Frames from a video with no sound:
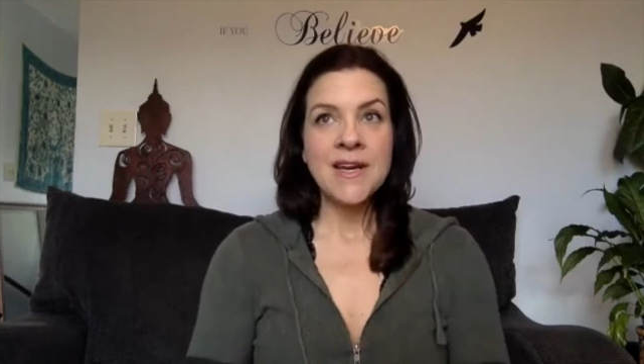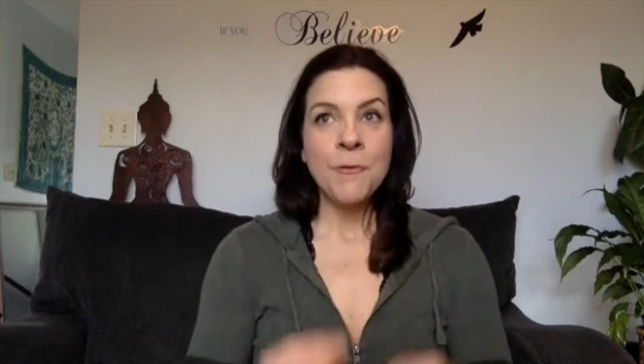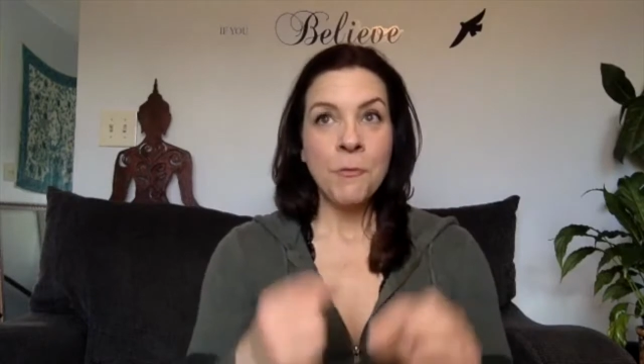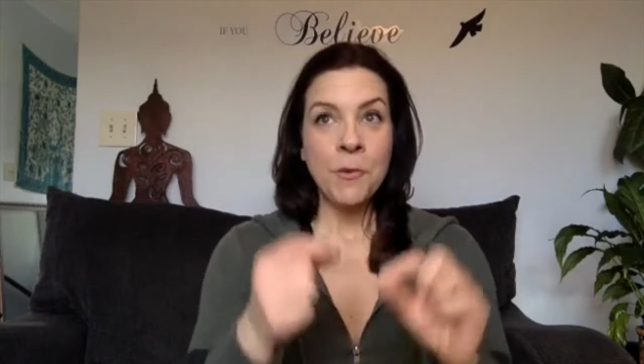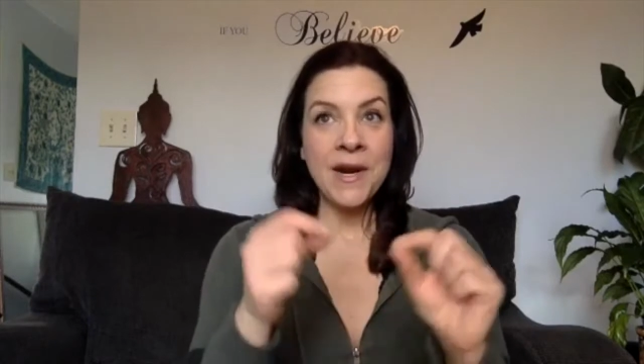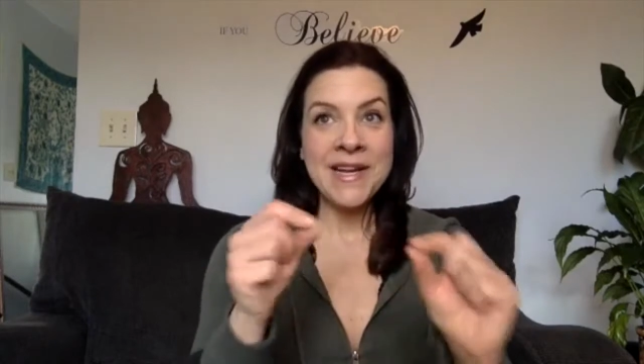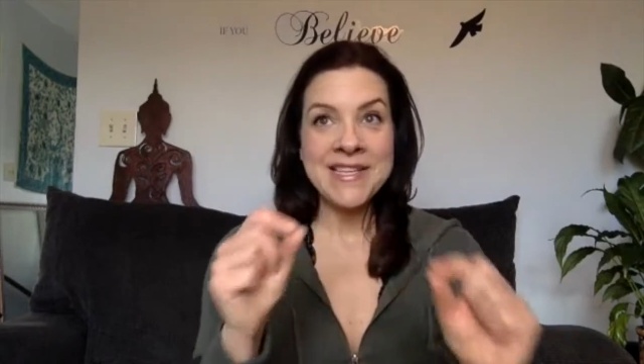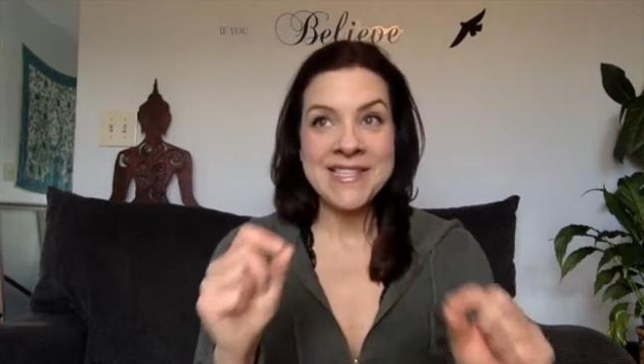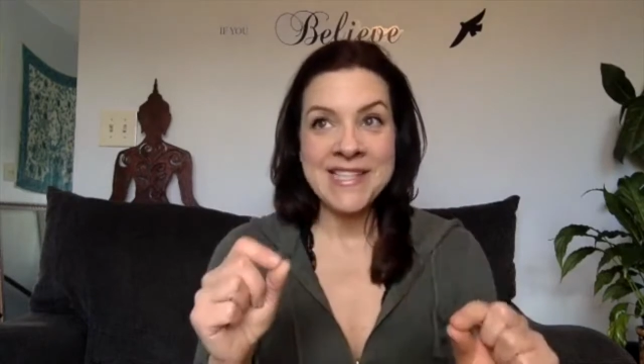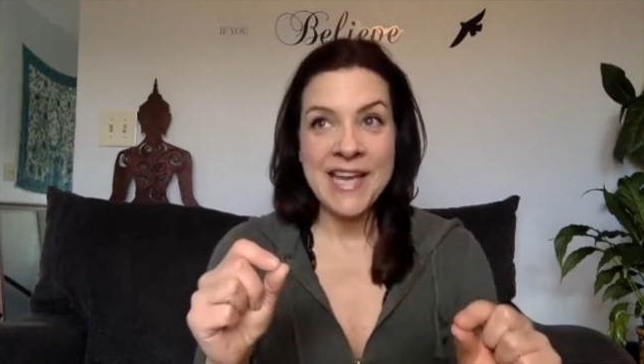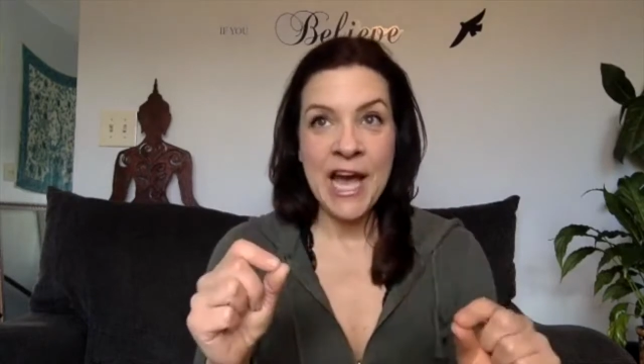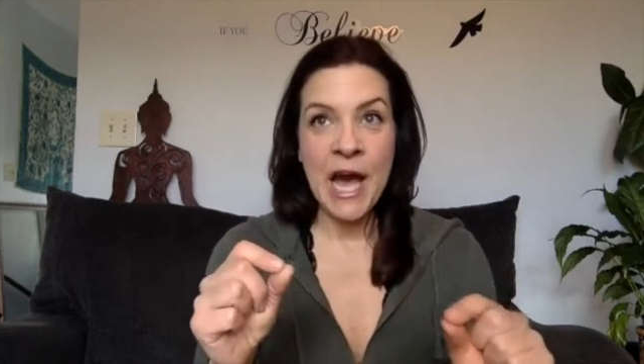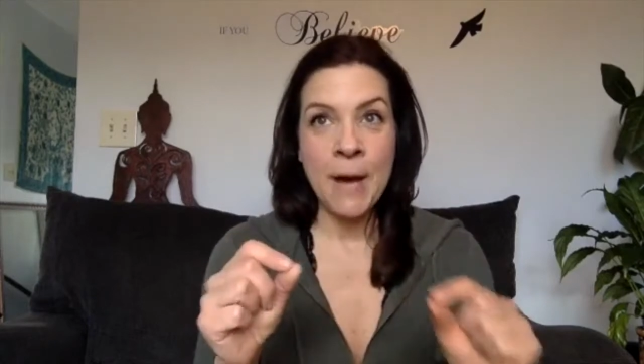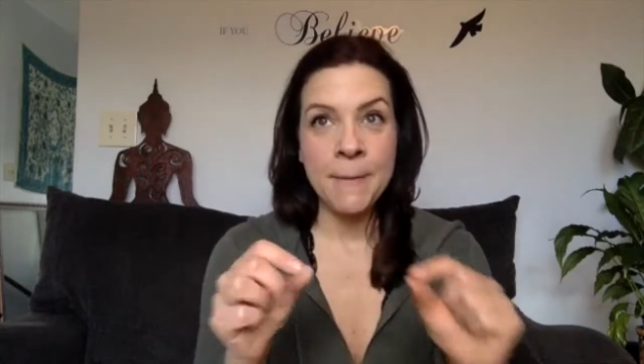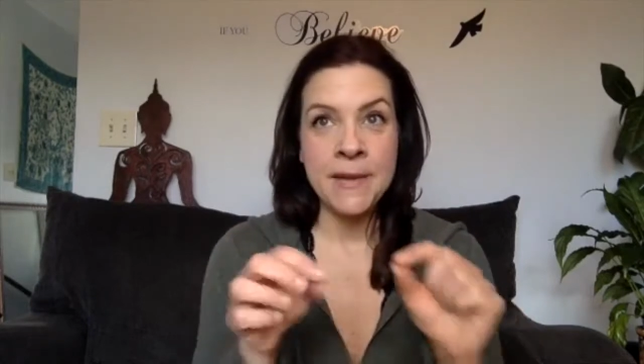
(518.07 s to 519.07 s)
What I see
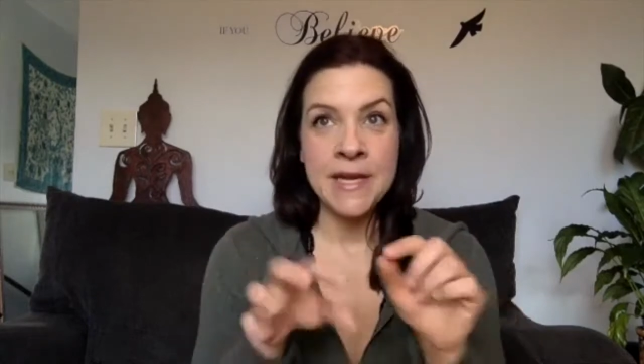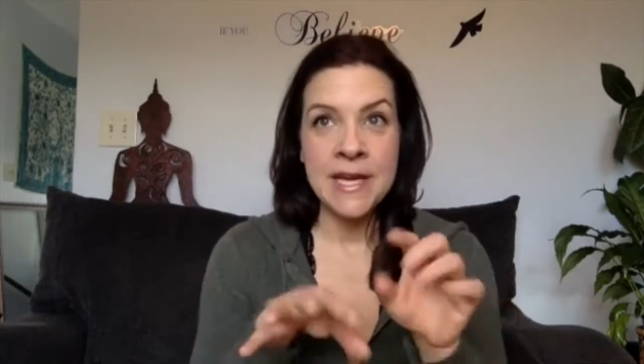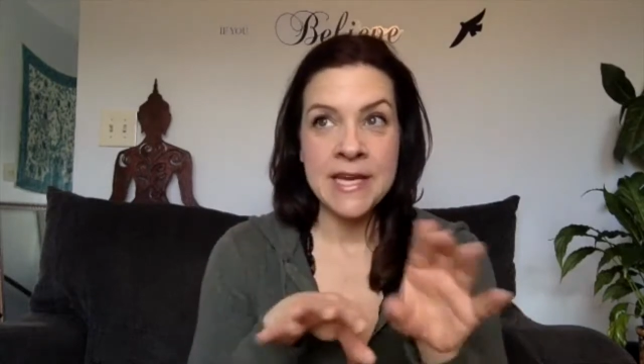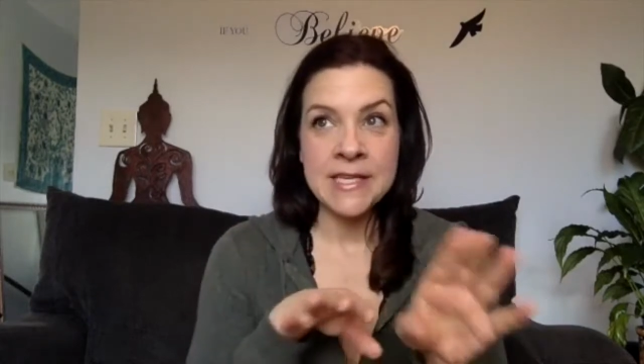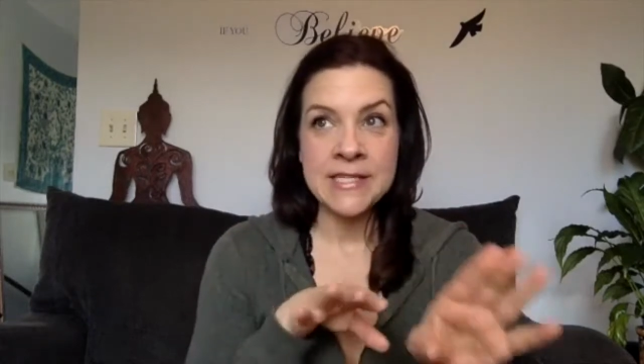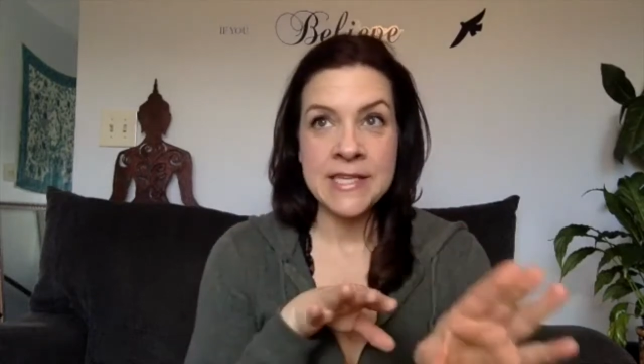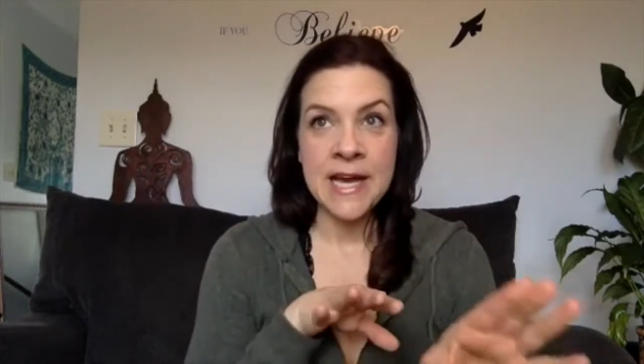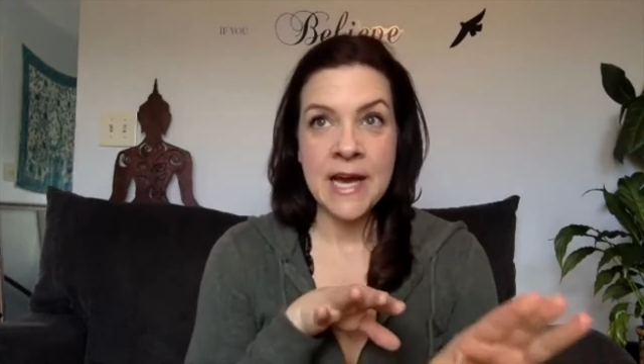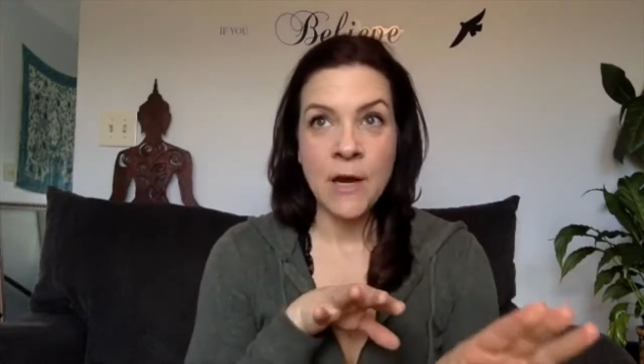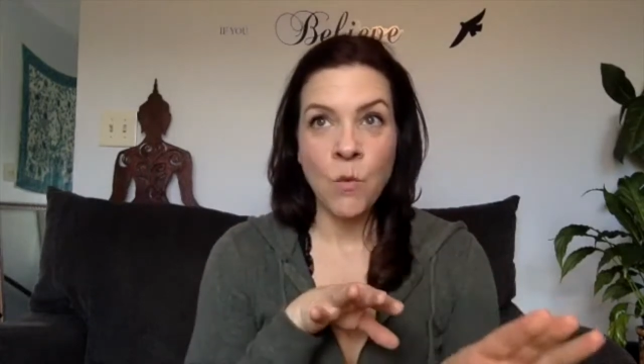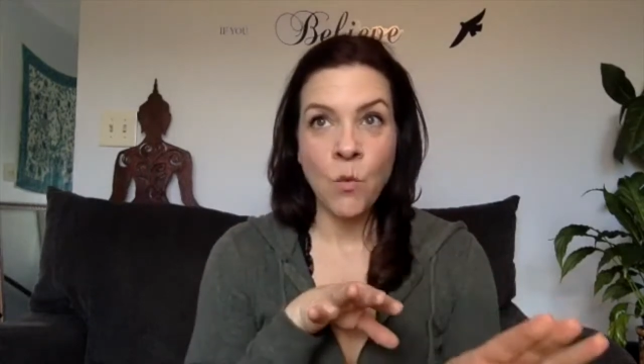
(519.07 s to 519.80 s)
happening is that